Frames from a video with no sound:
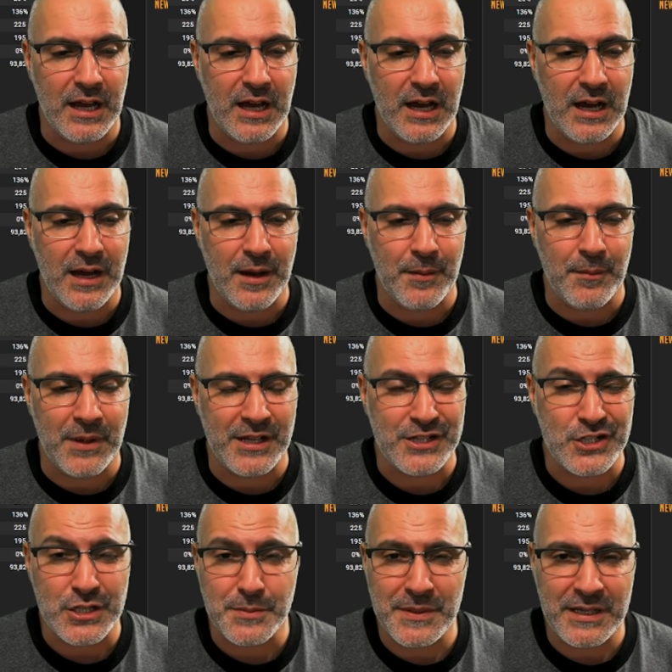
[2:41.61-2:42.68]
Um,
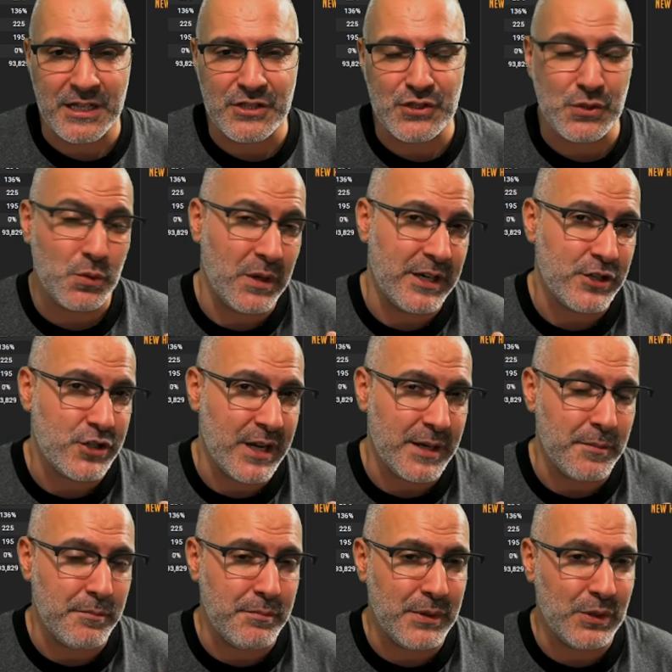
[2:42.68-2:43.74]
just because you want to try to
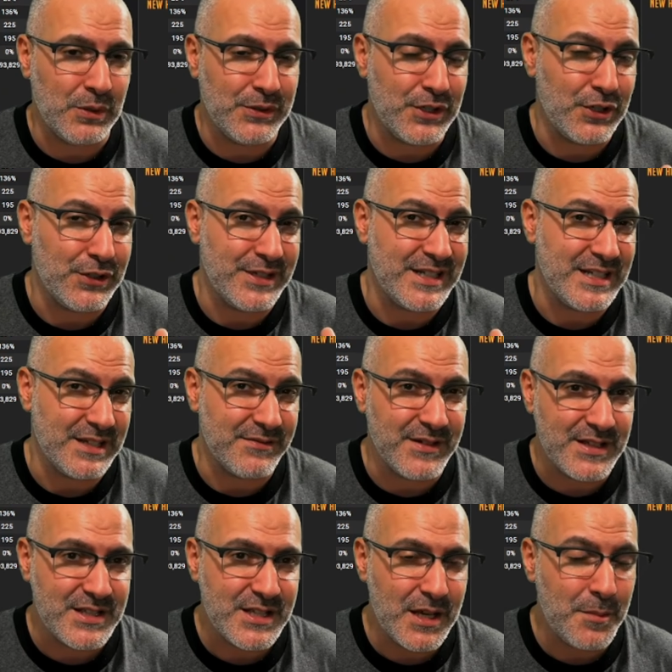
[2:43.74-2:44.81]
build her
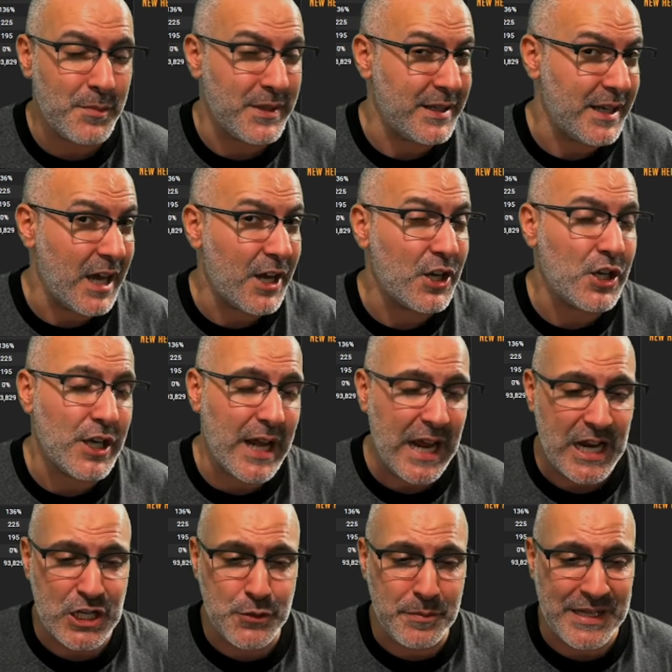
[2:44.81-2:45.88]
defense up, not her
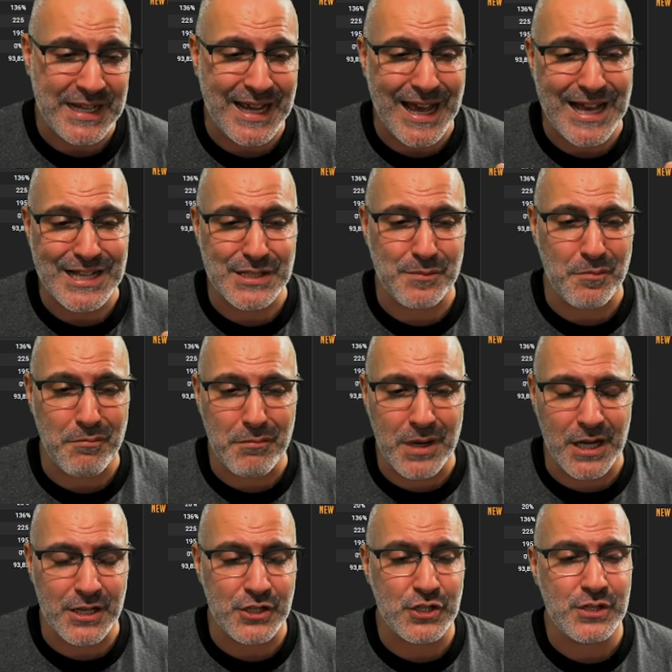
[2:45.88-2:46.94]
H P as
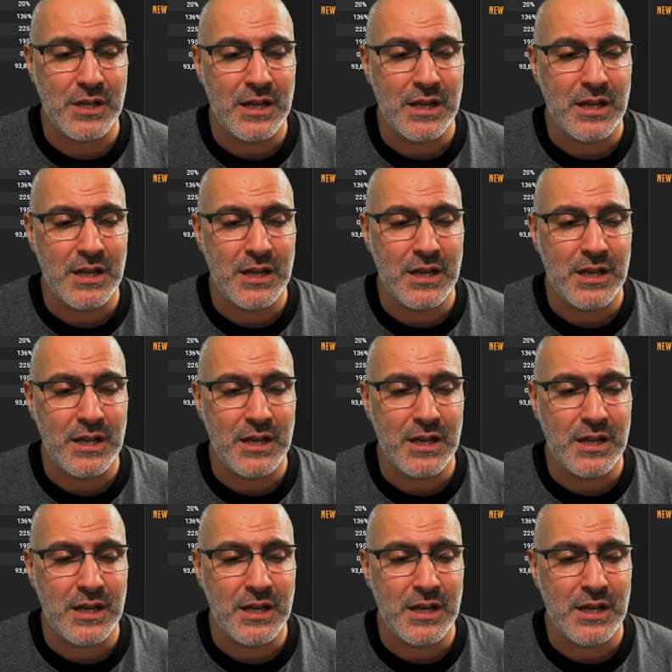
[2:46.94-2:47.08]
much.